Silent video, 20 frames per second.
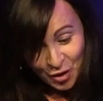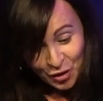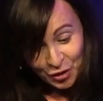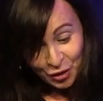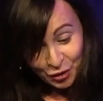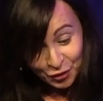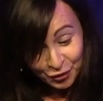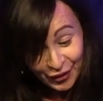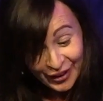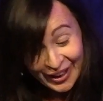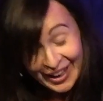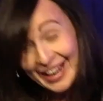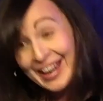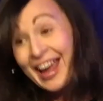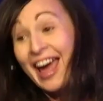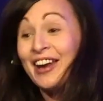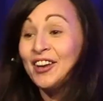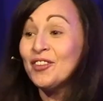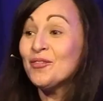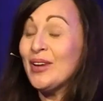Three
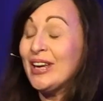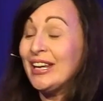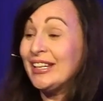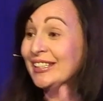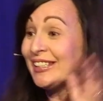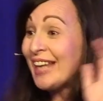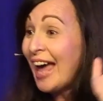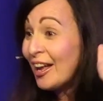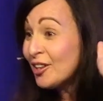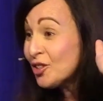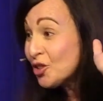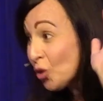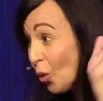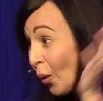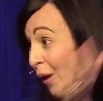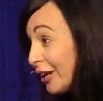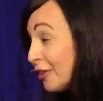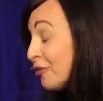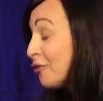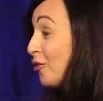enemies had
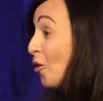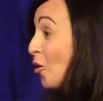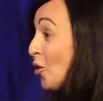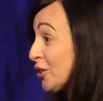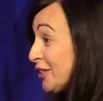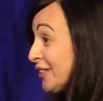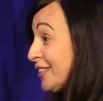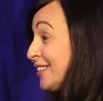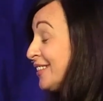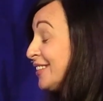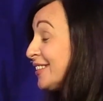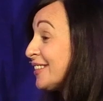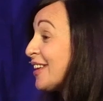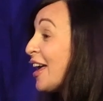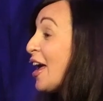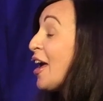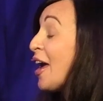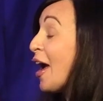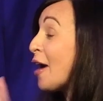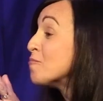joined forces
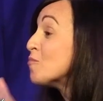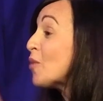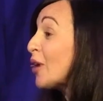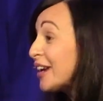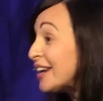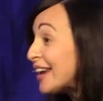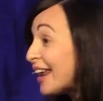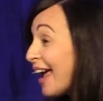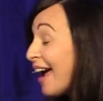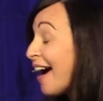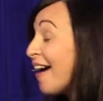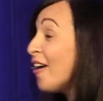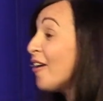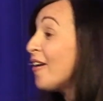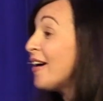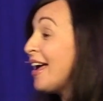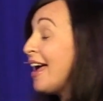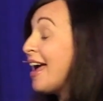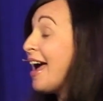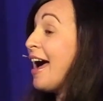and were now
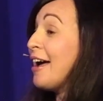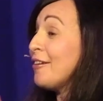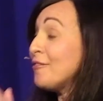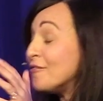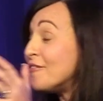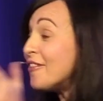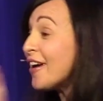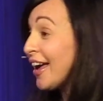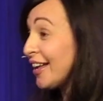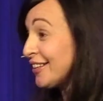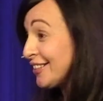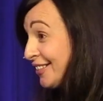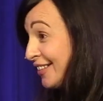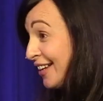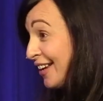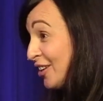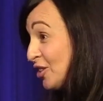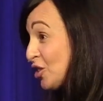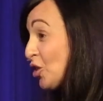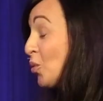
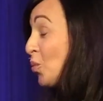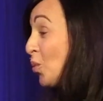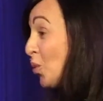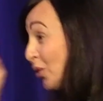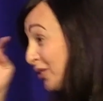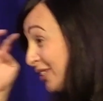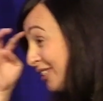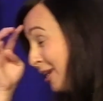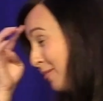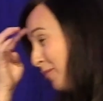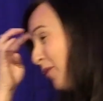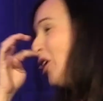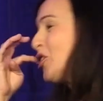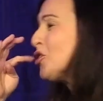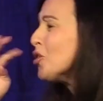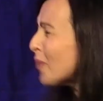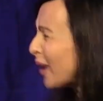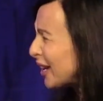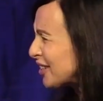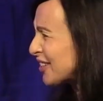advancing towards him. Can
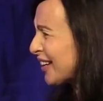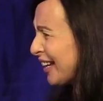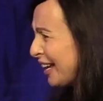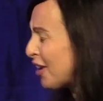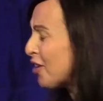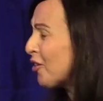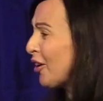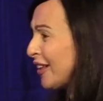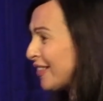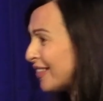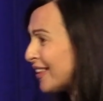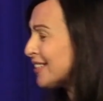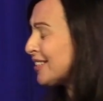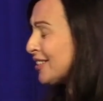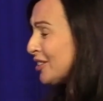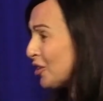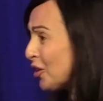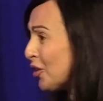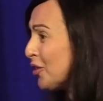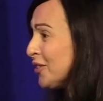you imagine hearing this
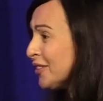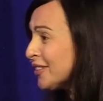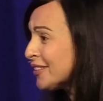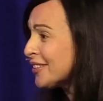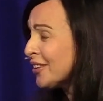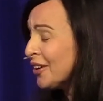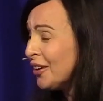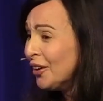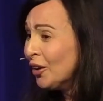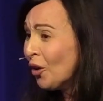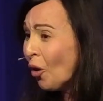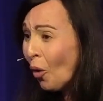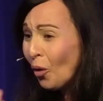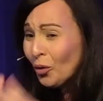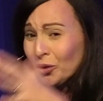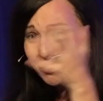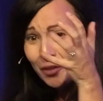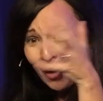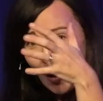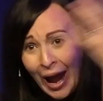news? All
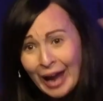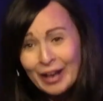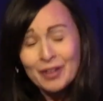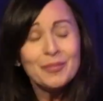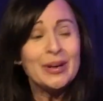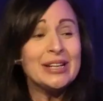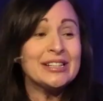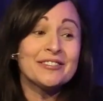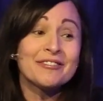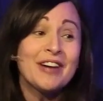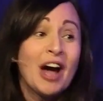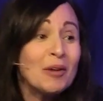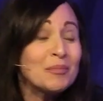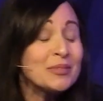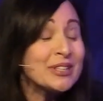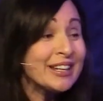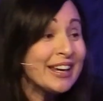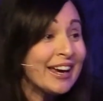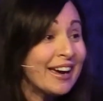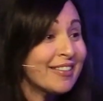of your enemies have come
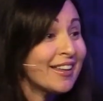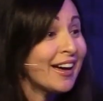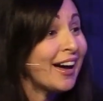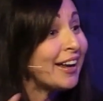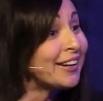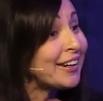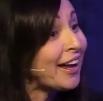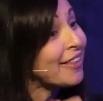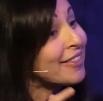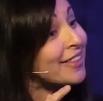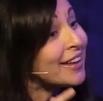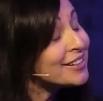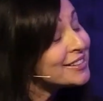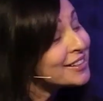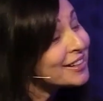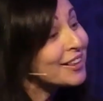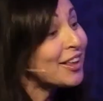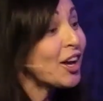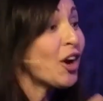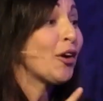together and now they're
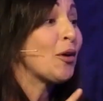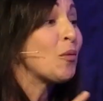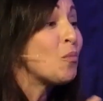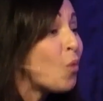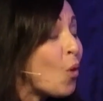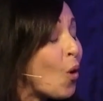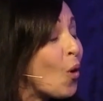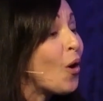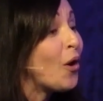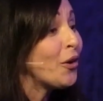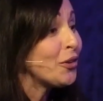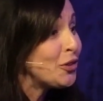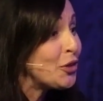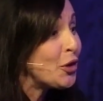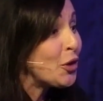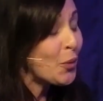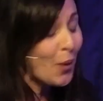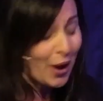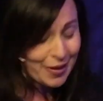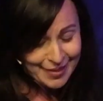declaring war on
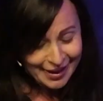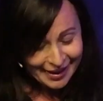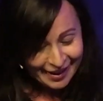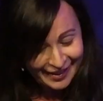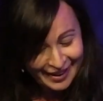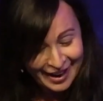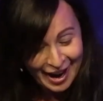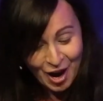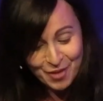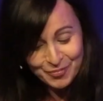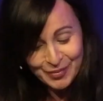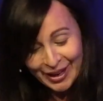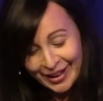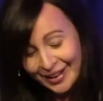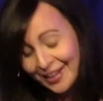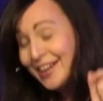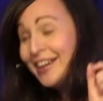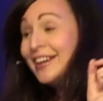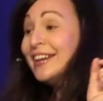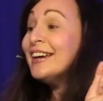you and they are
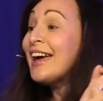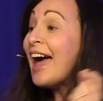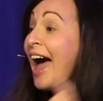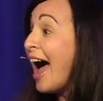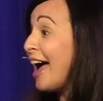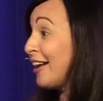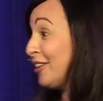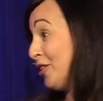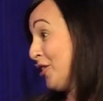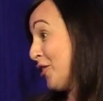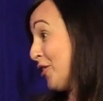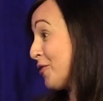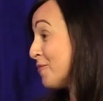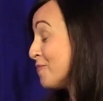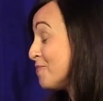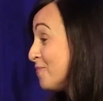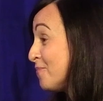coming at you.